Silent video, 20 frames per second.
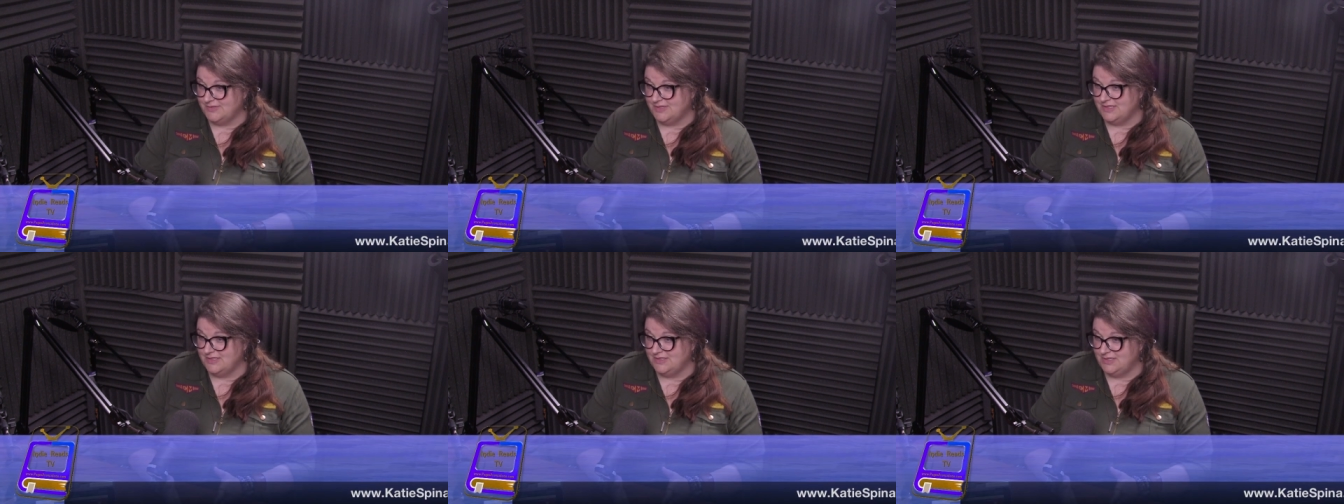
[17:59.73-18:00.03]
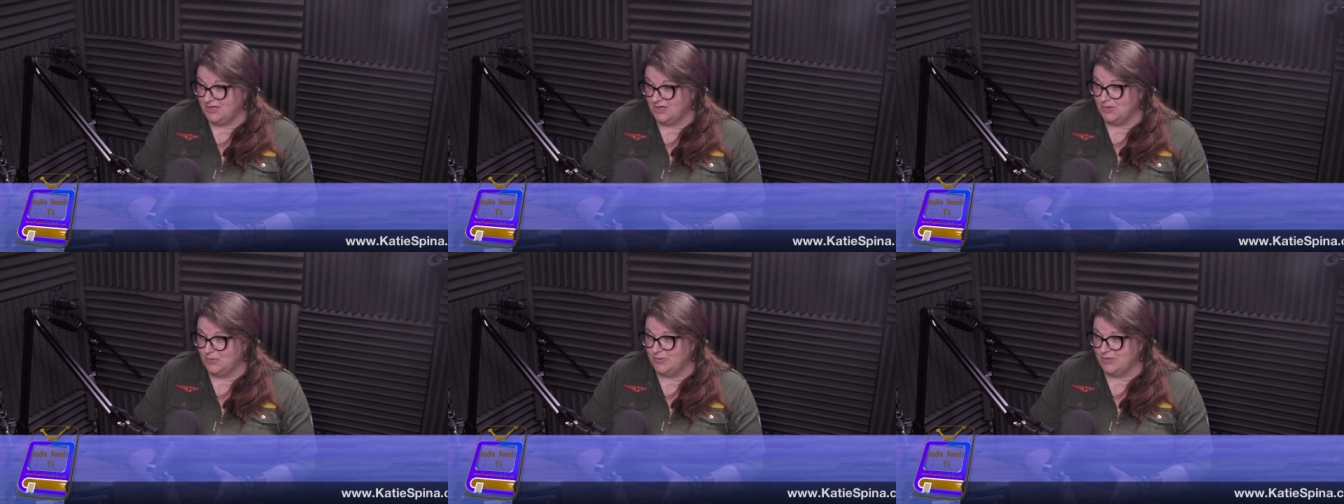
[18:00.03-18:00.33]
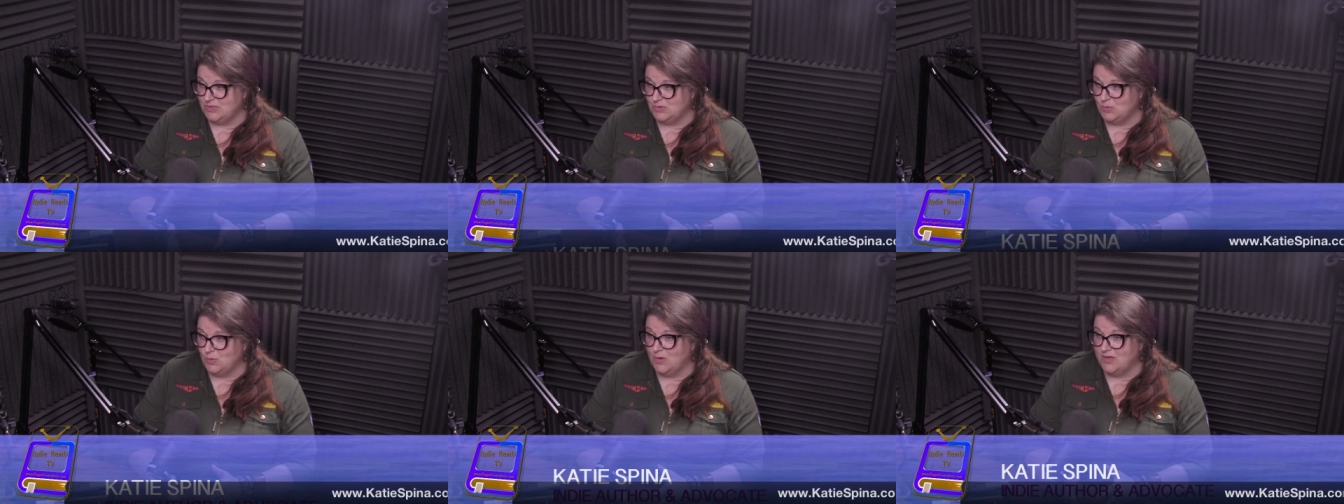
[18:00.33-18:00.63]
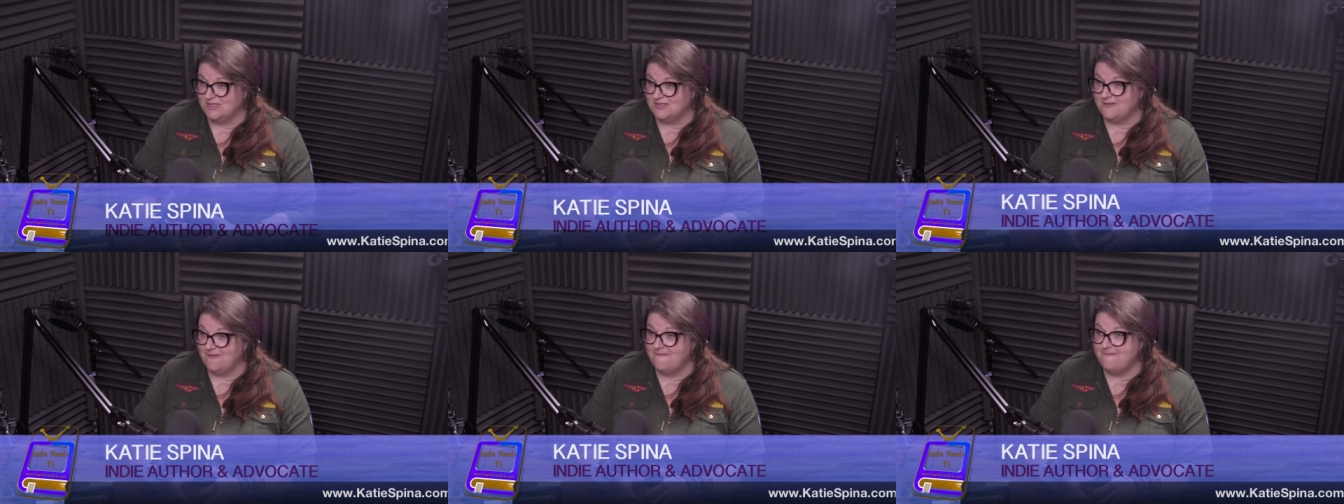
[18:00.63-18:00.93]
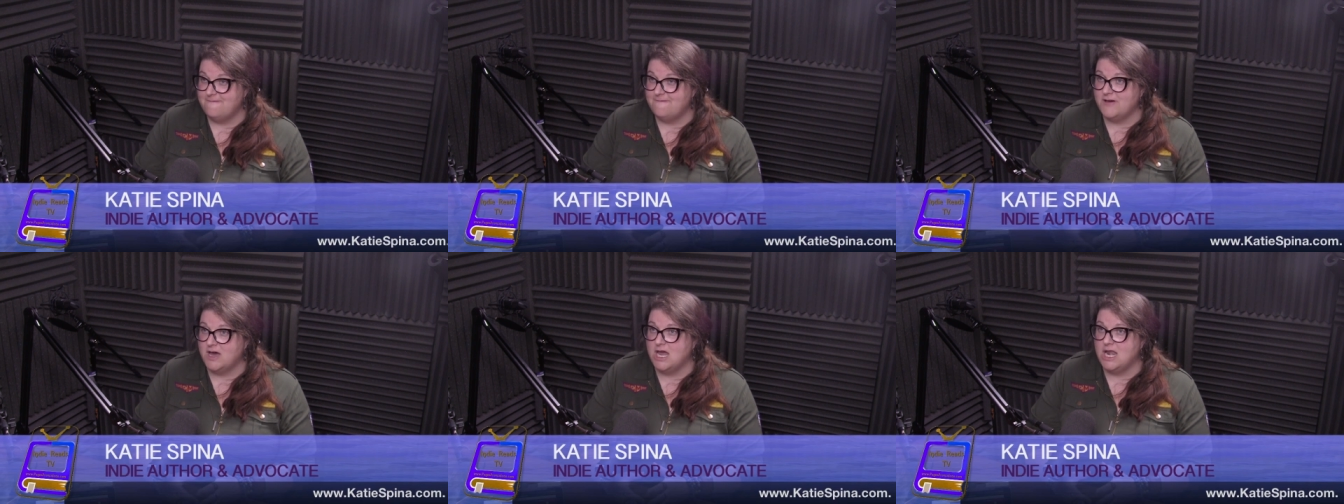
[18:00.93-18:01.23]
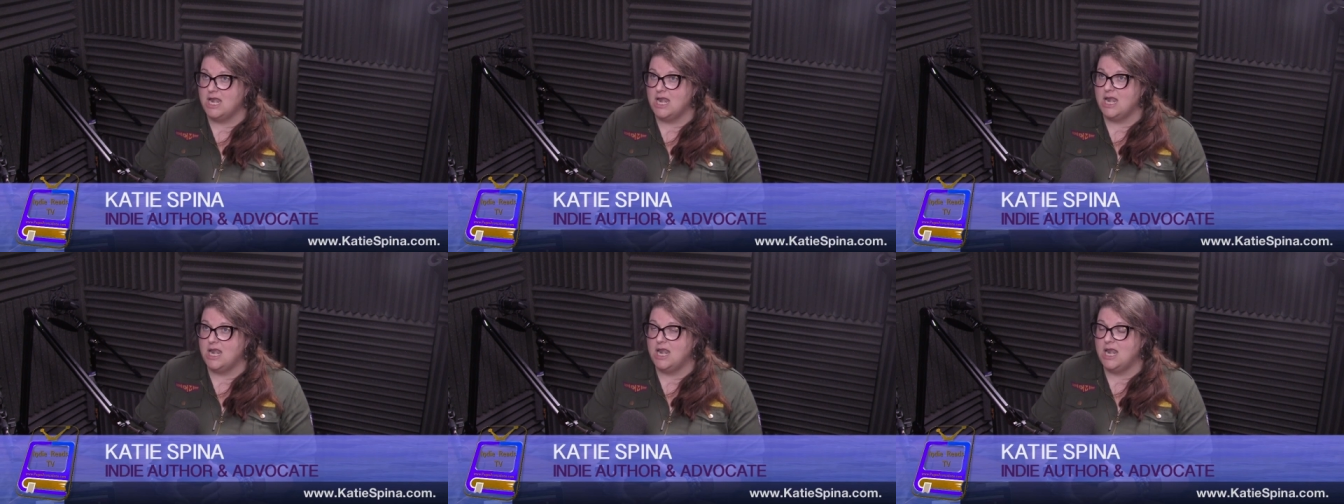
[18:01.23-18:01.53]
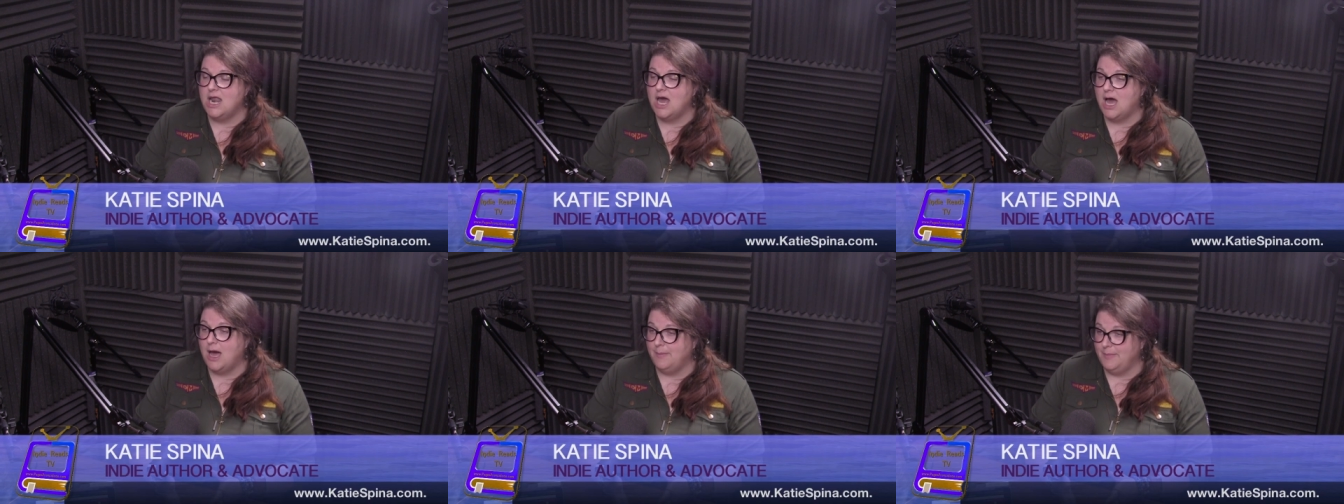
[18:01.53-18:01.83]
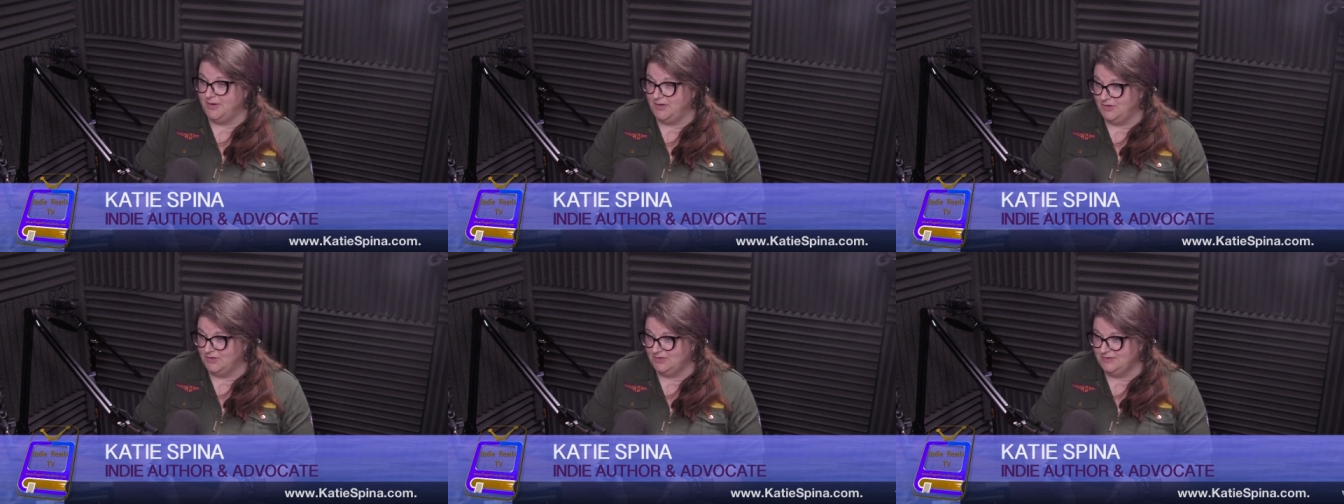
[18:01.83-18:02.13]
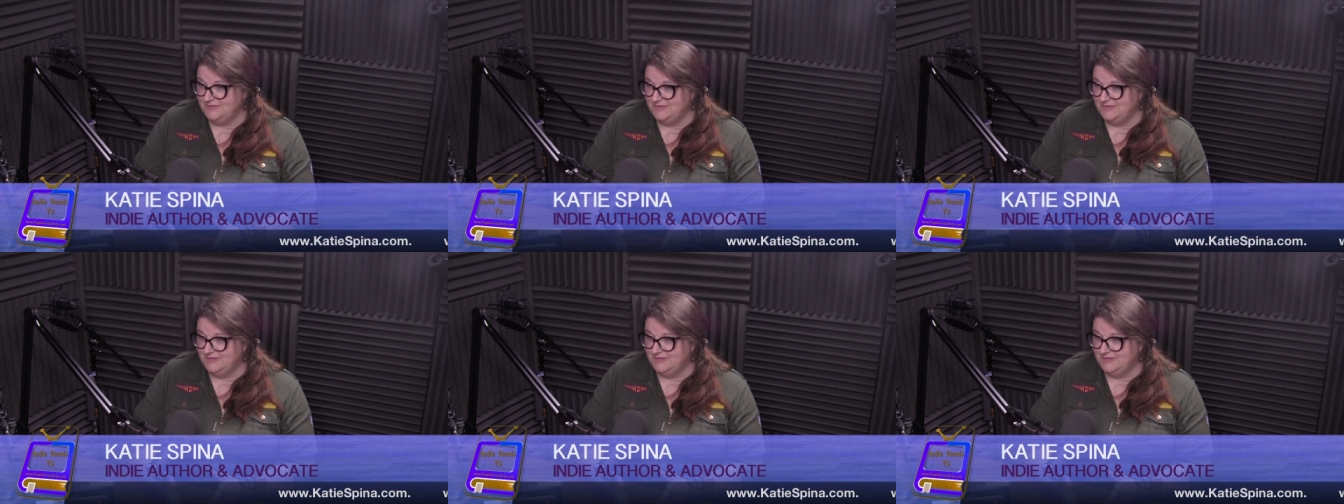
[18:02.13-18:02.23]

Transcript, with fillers: this year which was nice. phenomenal